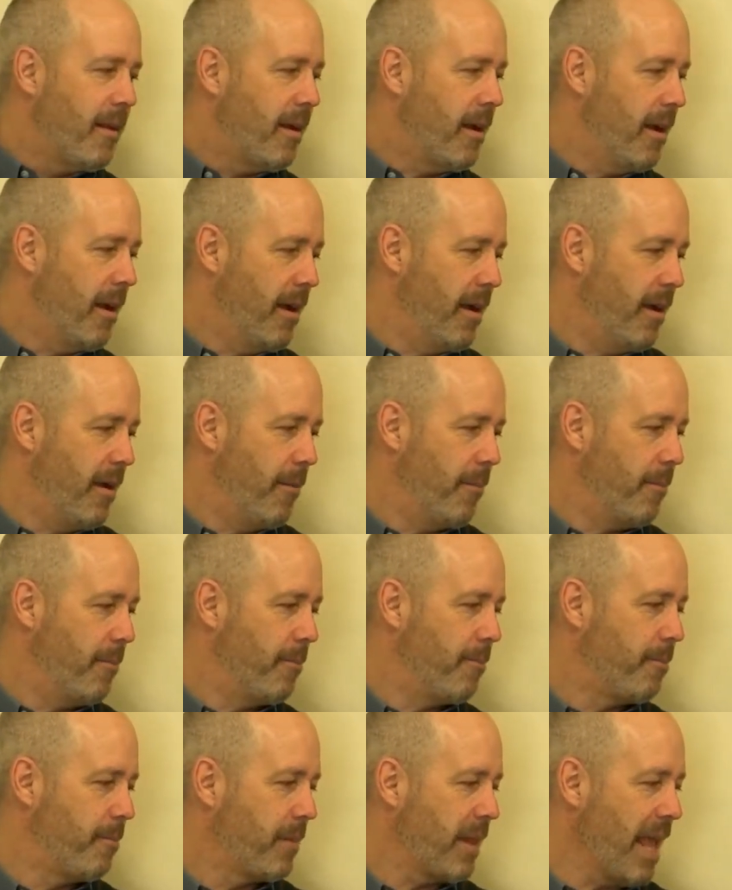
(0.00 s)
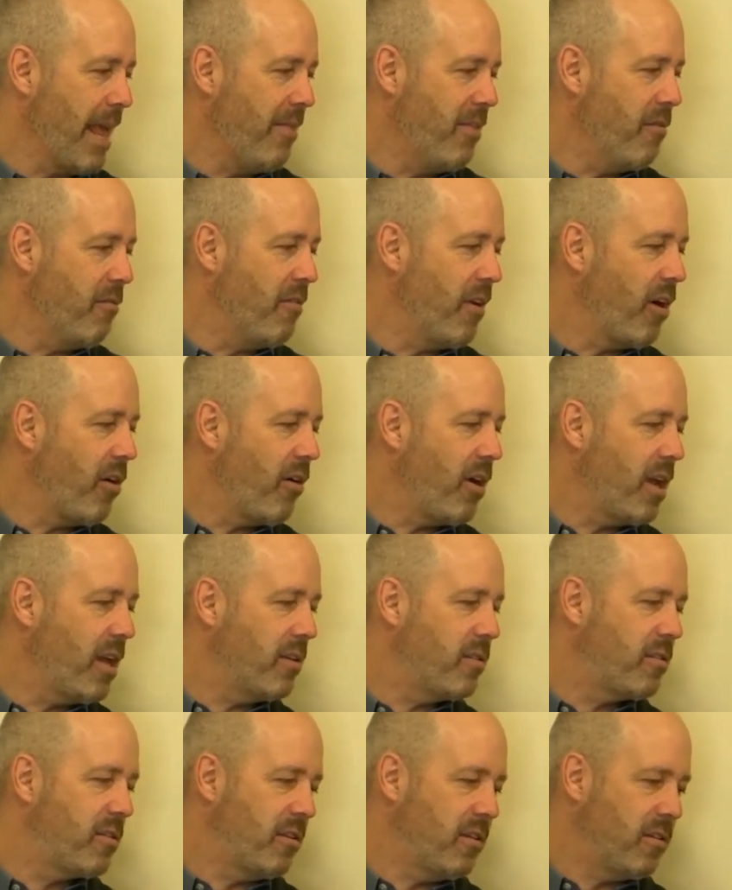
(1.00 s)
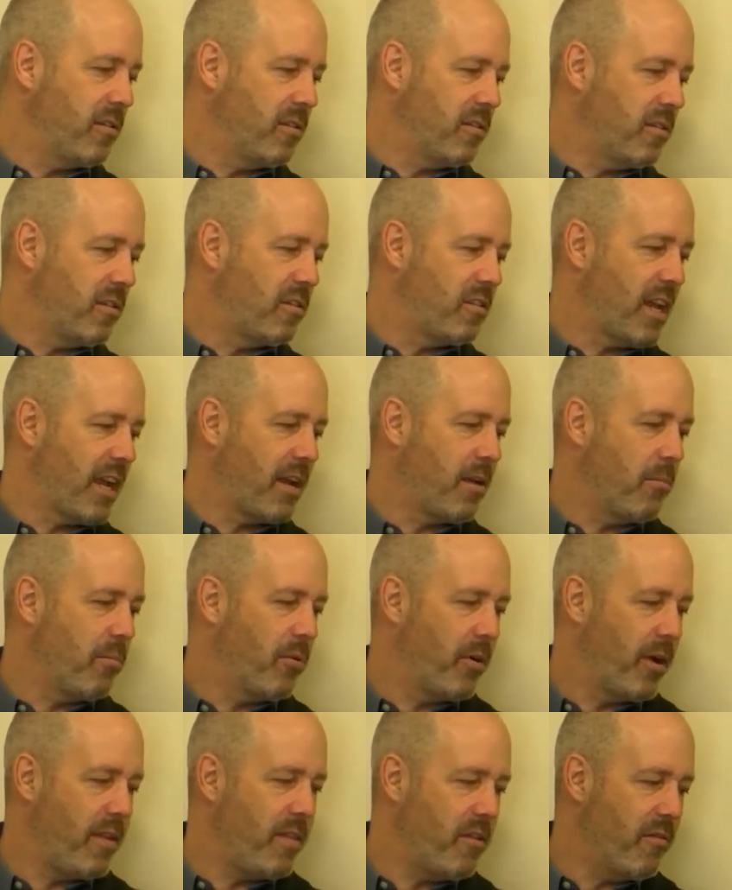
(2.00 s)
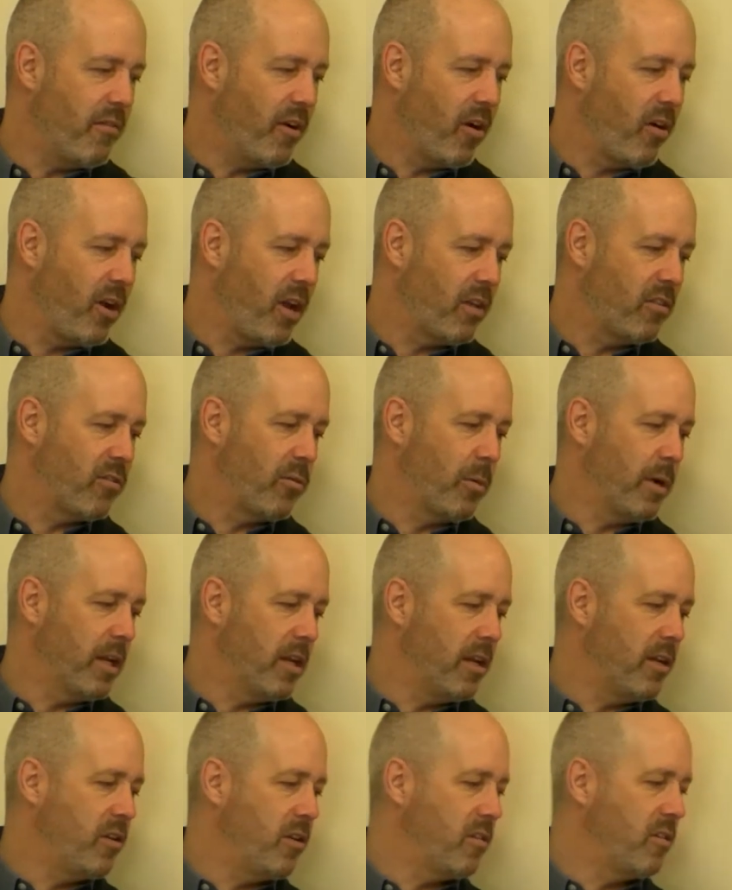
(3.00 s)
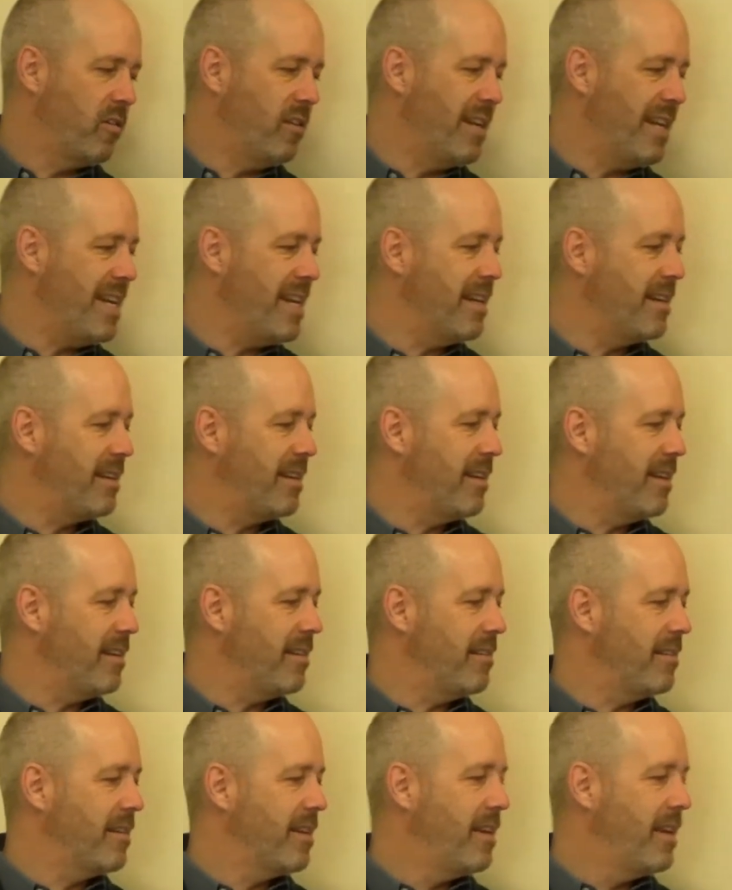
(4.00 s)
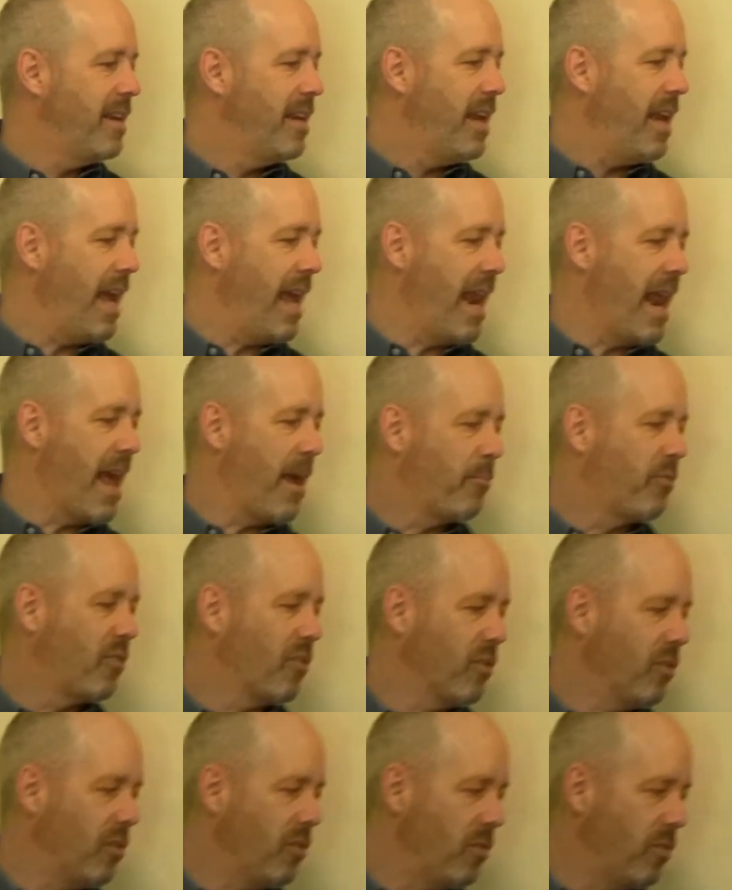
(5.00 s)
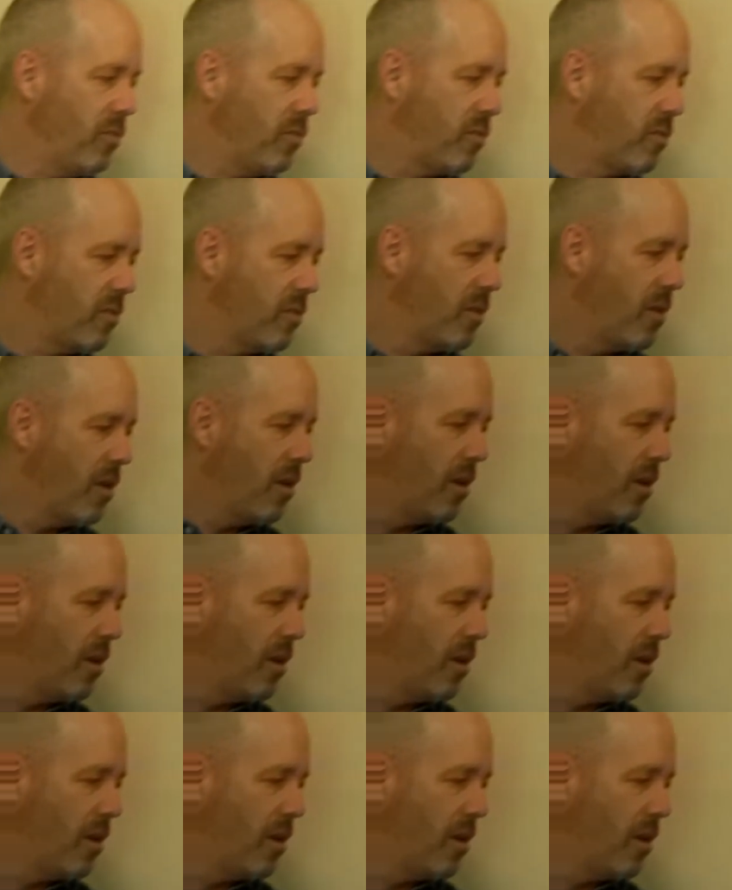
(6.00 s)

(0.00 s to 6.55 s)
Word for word: Um, and the various, and this is the second point, the various religious deities and absolutes